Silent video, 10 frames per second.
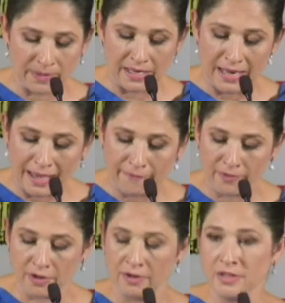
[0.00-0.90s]
but
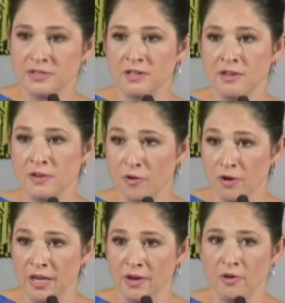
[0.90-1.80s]
never to the
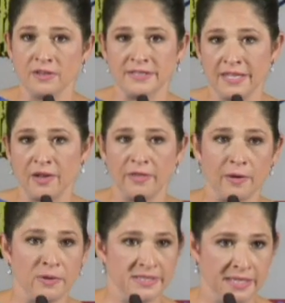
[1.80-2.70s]
degree or the scale
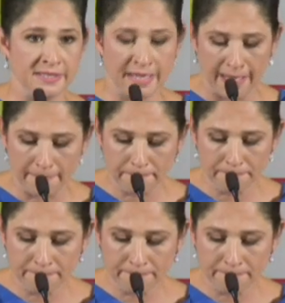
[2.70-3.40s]
that we see today.